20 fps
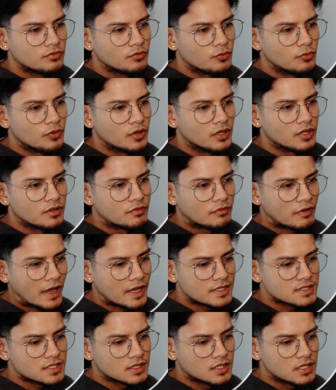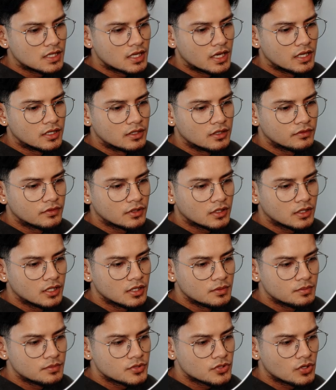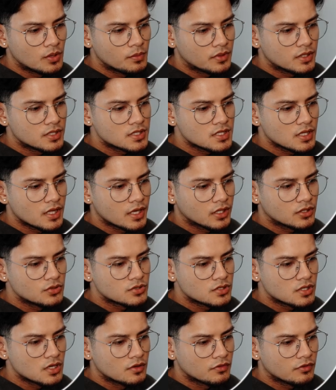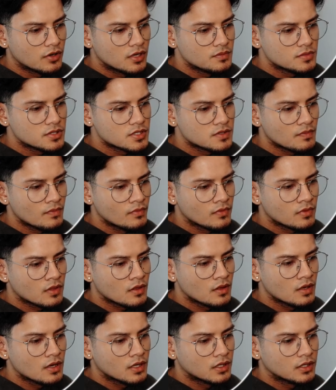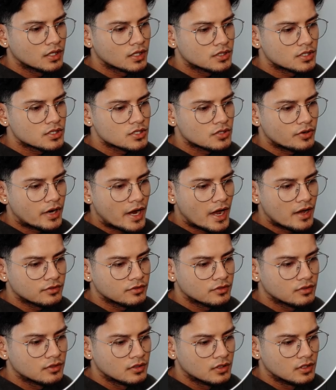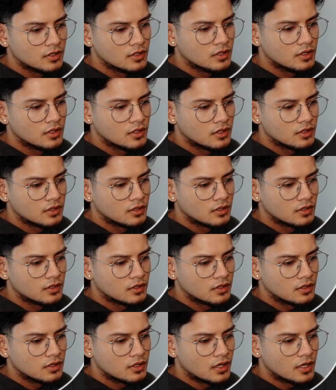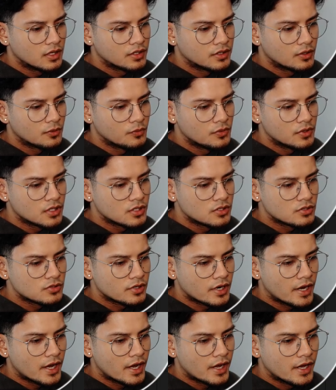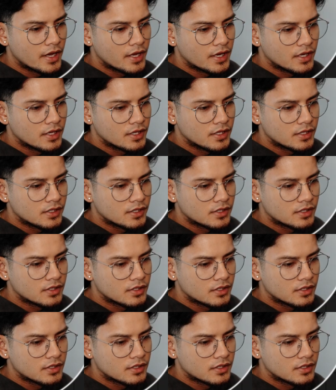really fast at the end of the clip. So I'm going to select those keyframes, click this graph, and then we can drag